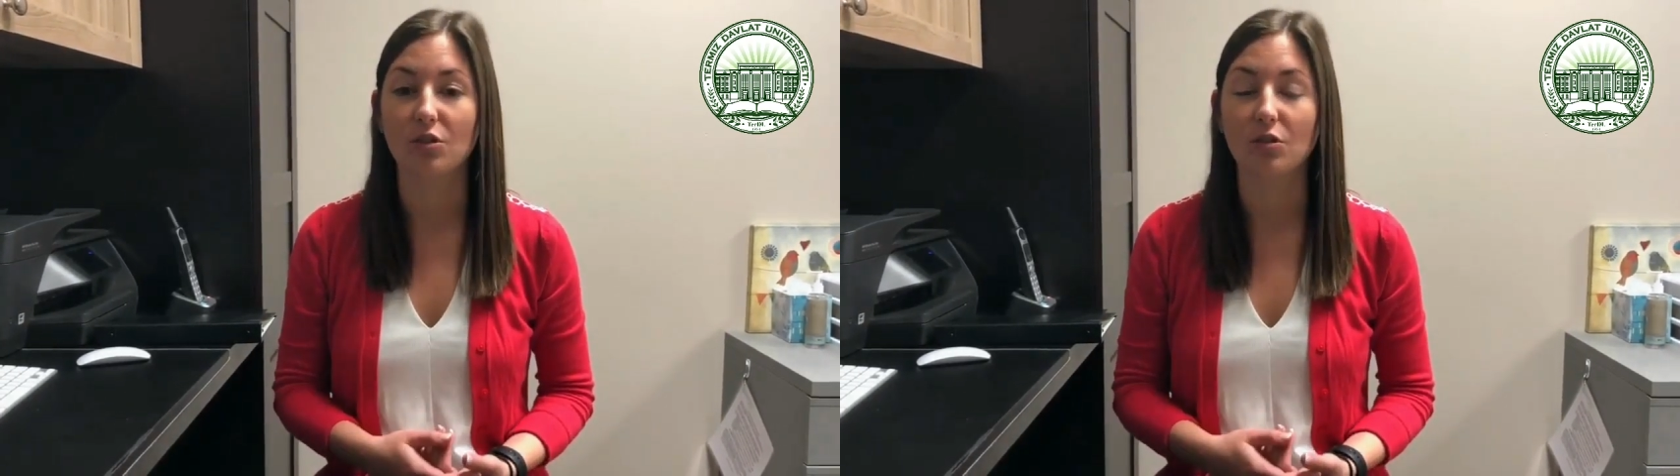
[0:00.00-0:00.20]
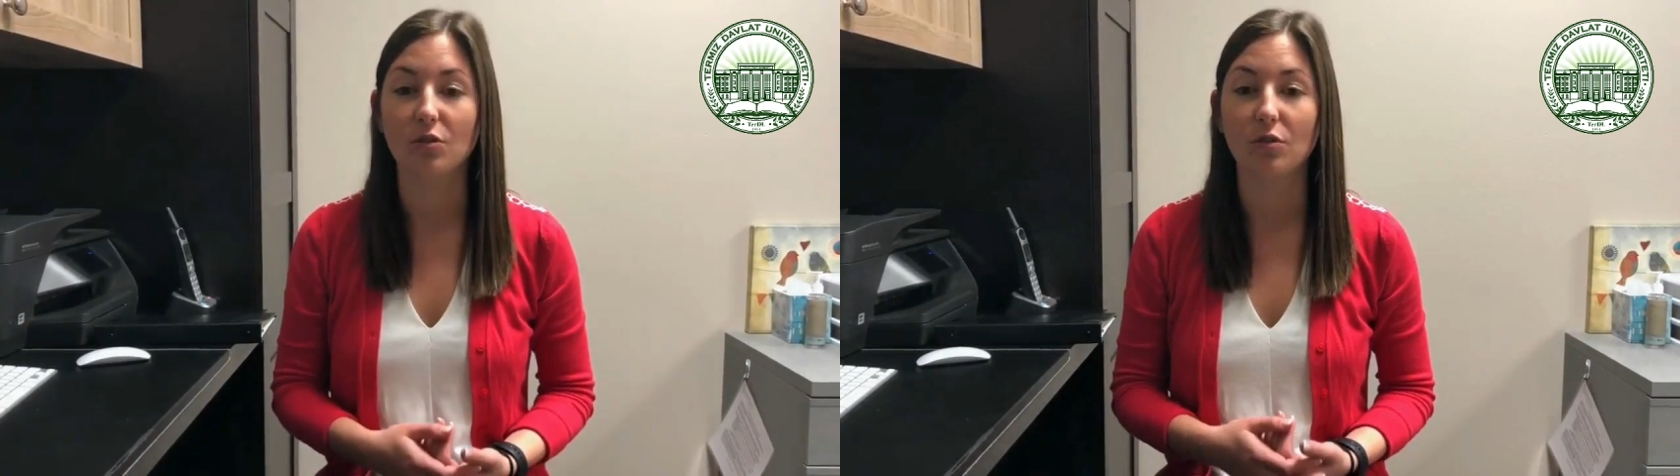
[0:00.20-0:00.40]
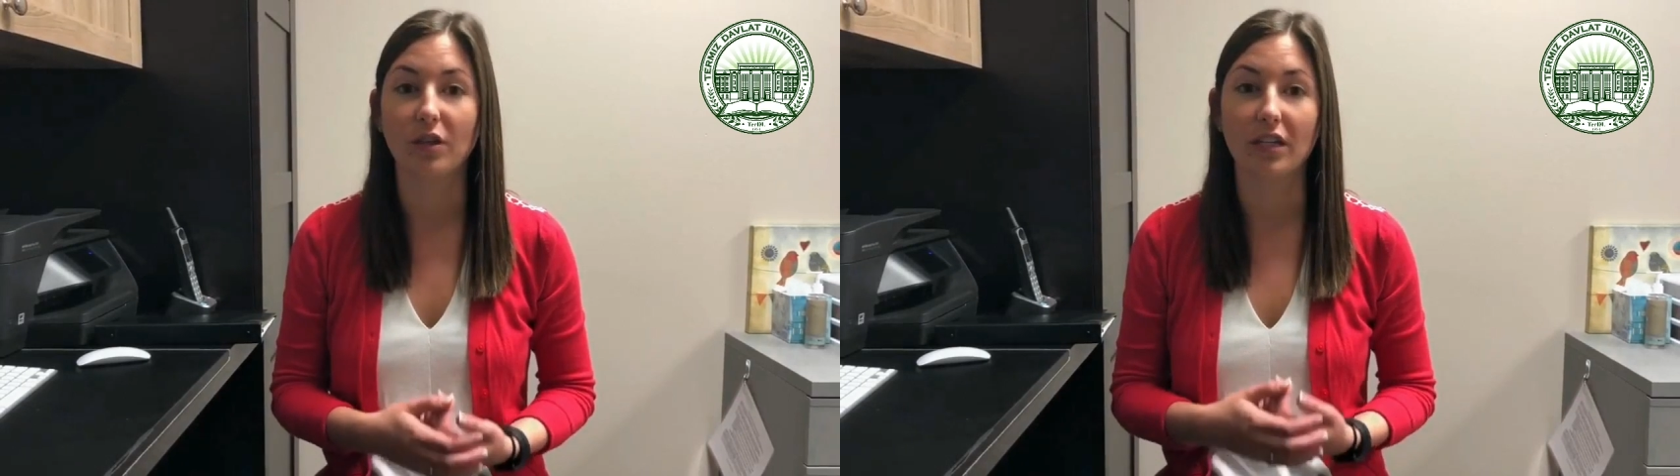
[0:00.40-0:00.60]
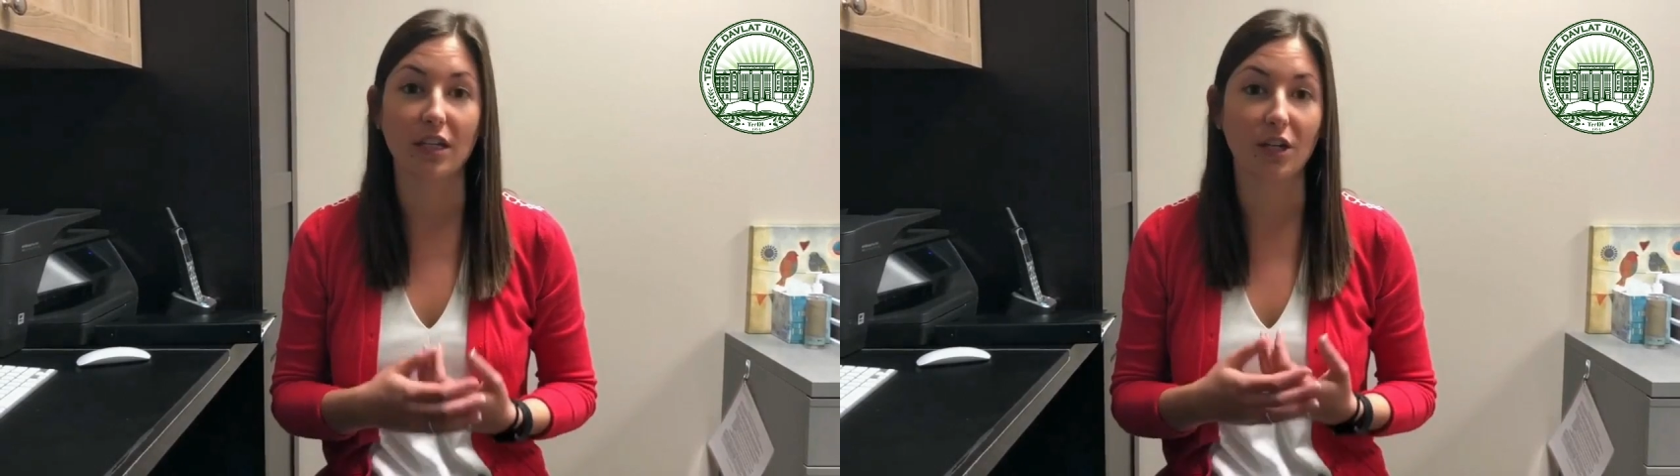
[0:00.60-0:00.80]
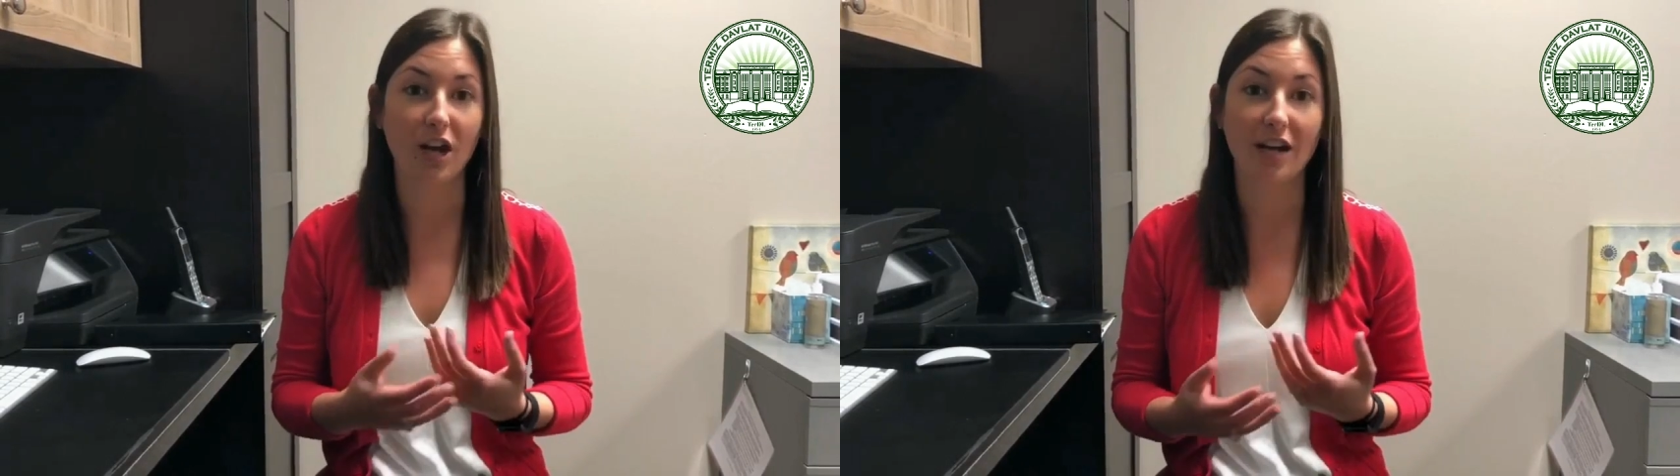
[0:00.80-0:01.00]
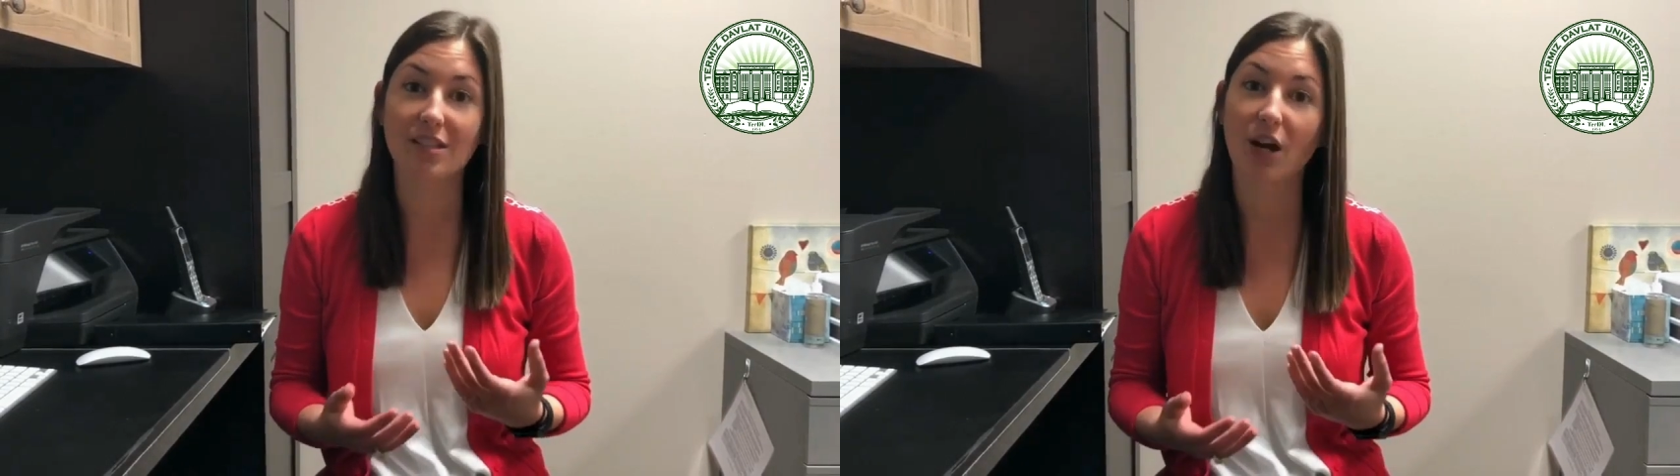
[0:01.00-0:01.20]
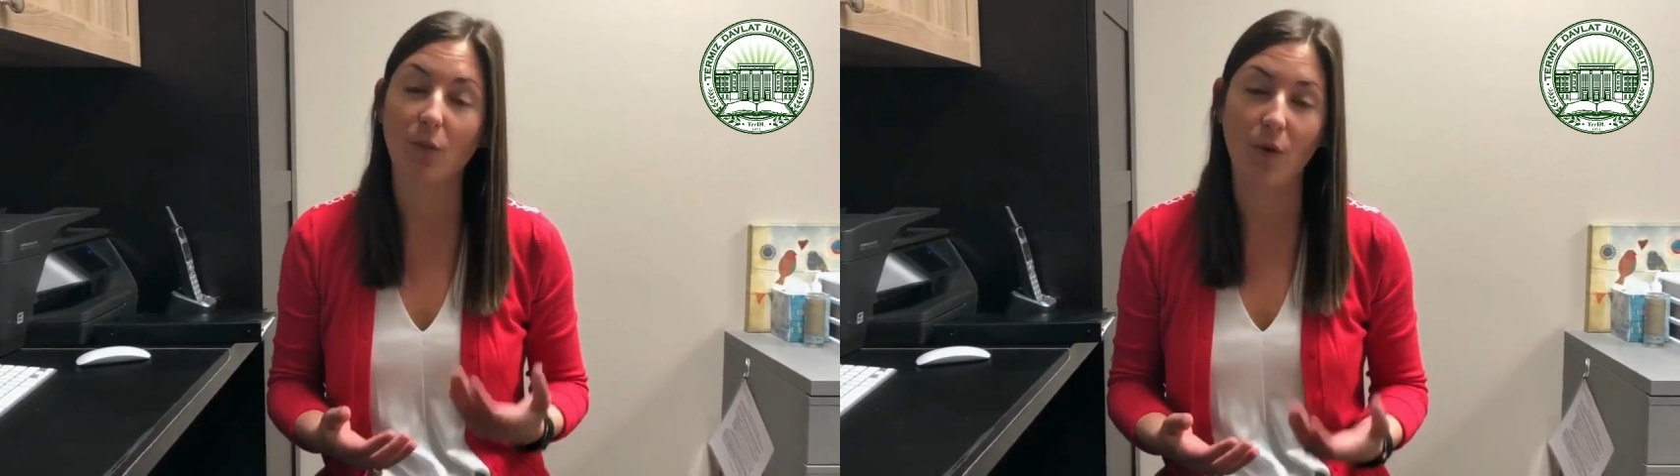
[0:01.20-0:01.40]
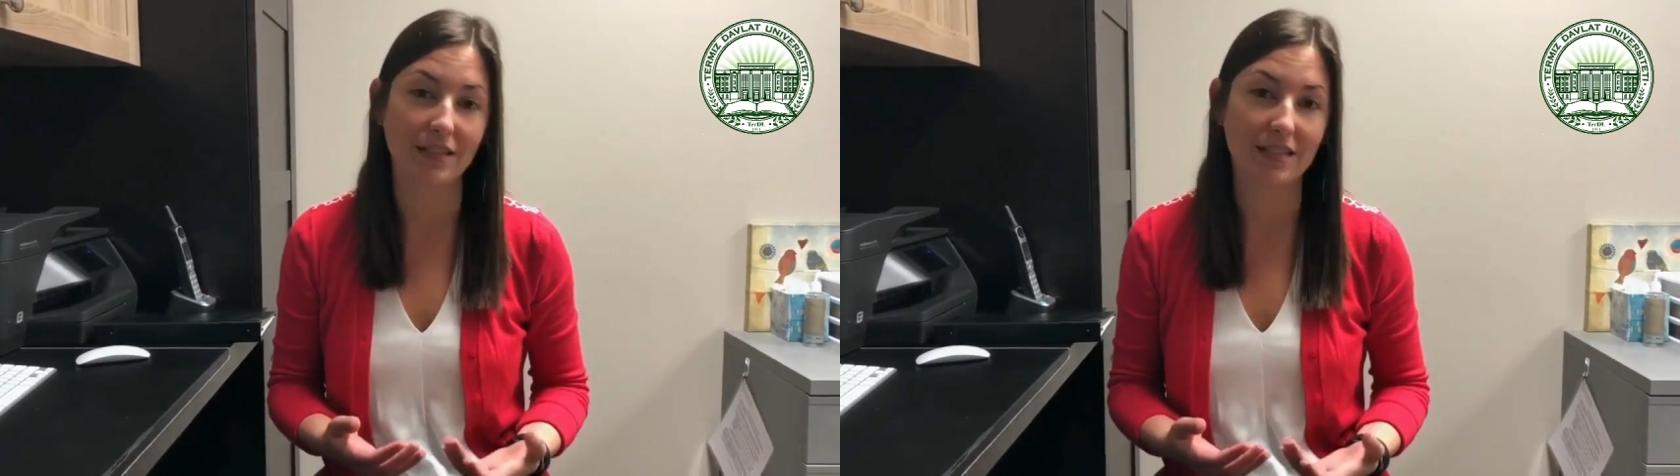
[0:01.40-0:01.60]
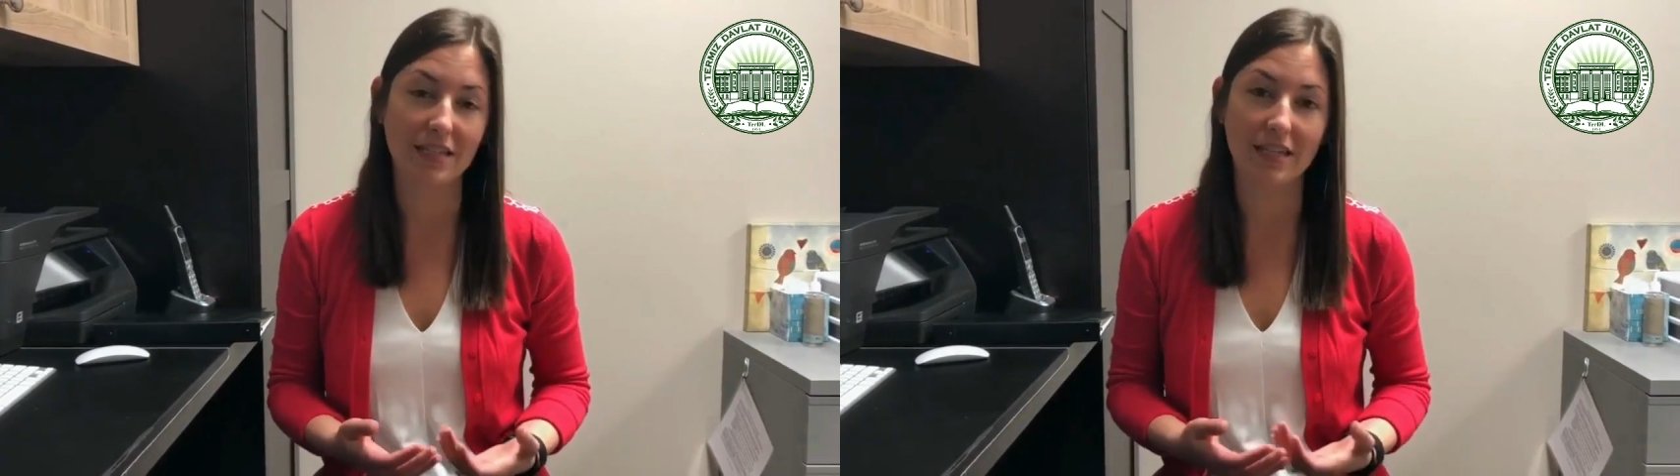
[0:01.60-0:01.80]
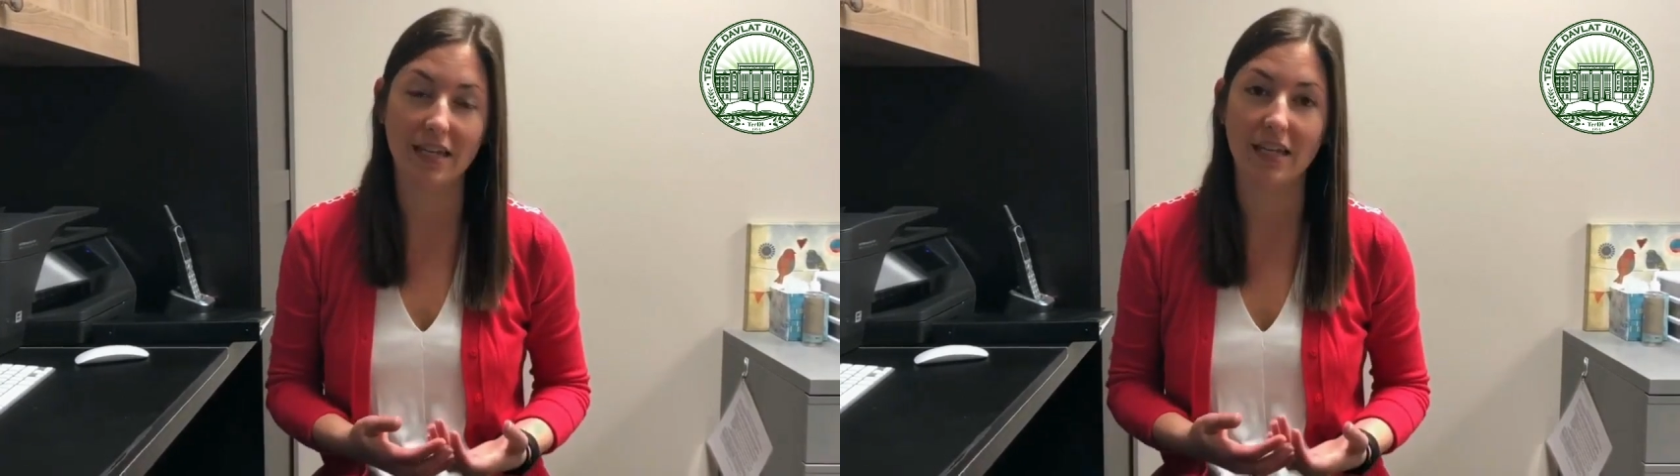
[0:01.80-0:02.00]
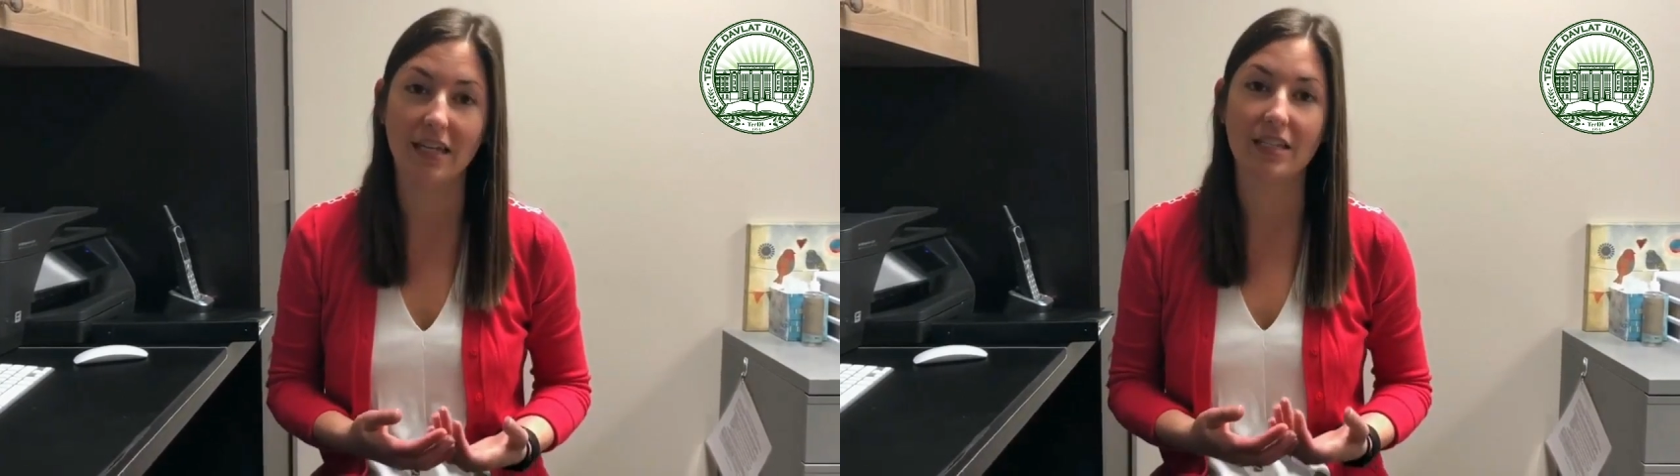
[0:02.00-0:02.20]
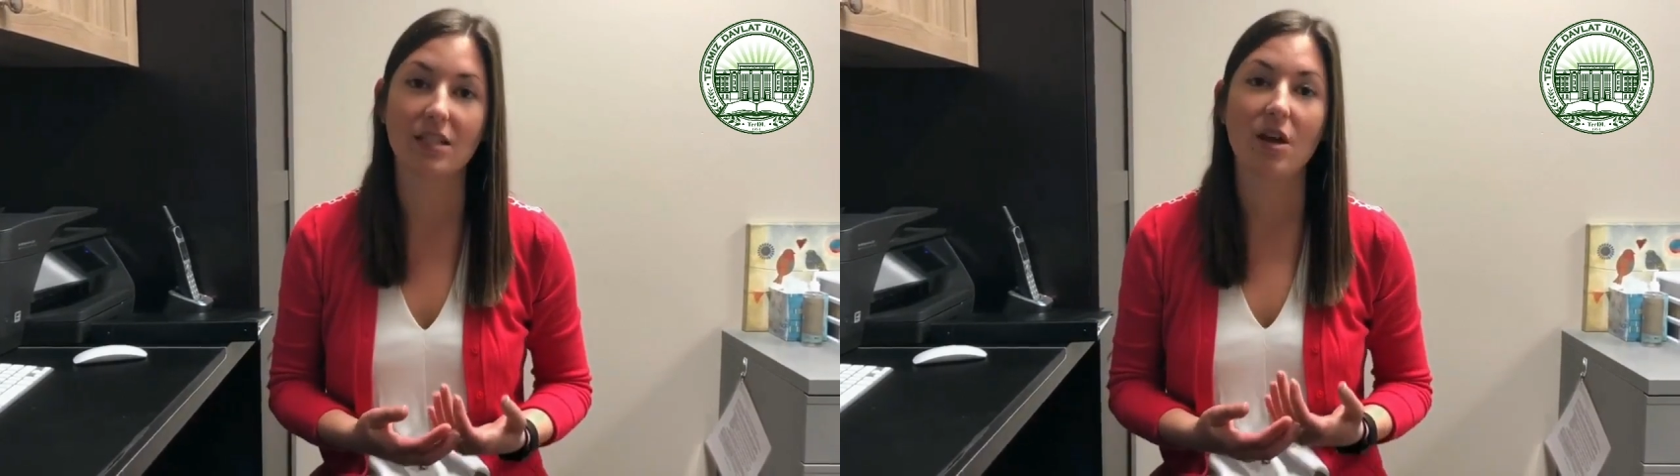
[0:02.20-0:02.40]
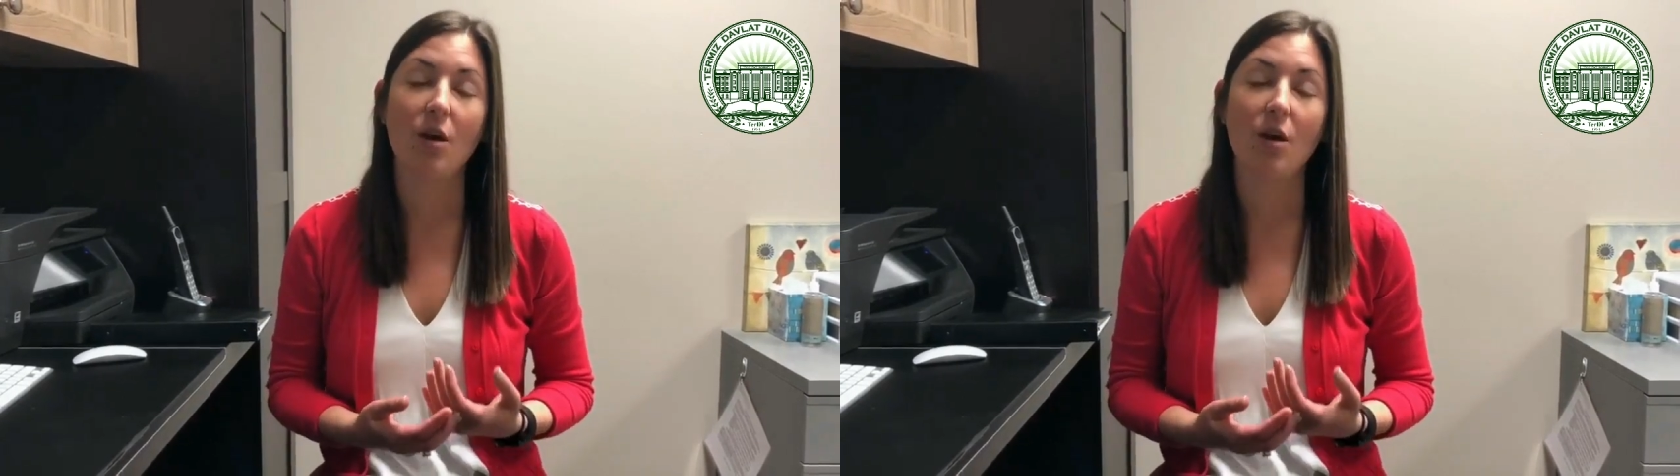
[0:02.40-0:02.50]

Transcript: to get across our wants and needs